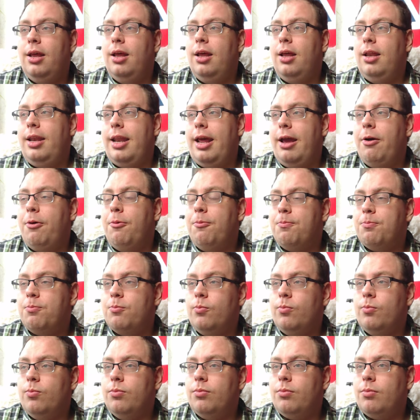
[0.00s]
Now,
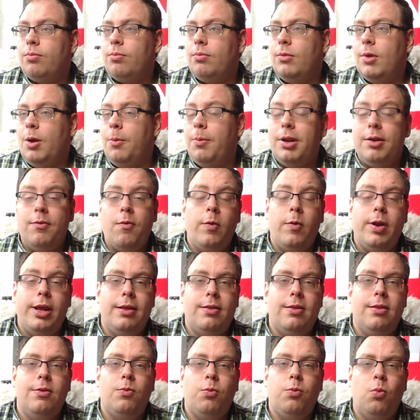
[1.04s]
one of the
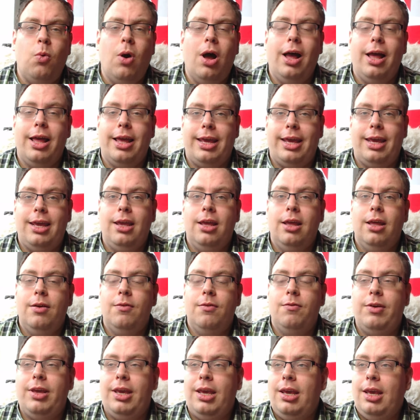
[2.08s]
reasons why
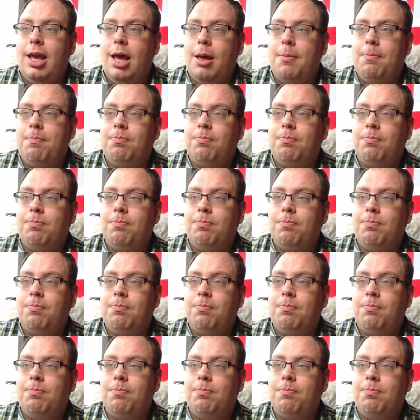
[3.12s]
the